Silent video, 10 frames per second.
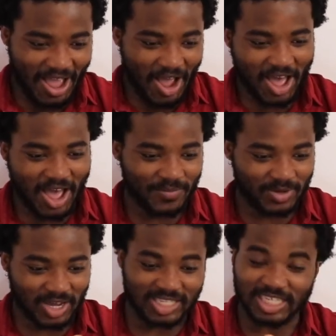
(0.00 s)

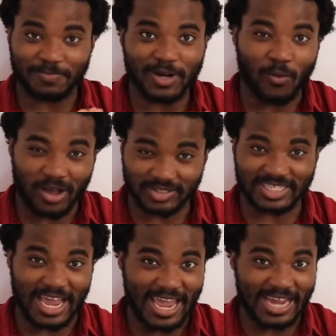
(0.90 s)
um, Cause it's been a while
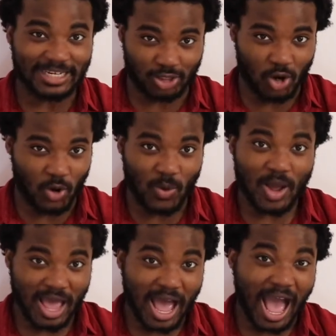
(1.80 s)
since I ate,
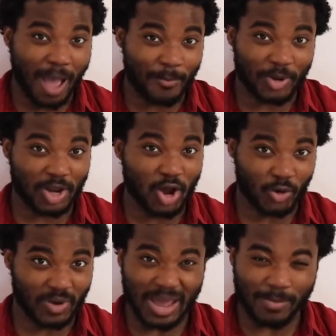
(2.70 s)
so I'm pretty
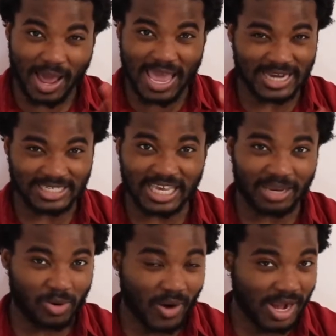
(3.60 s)
hungry and my head is
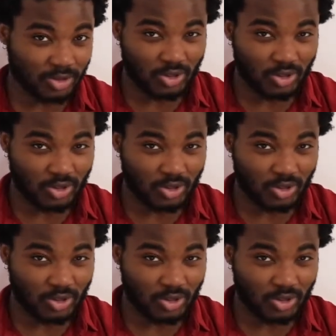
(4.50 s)
killing me right now.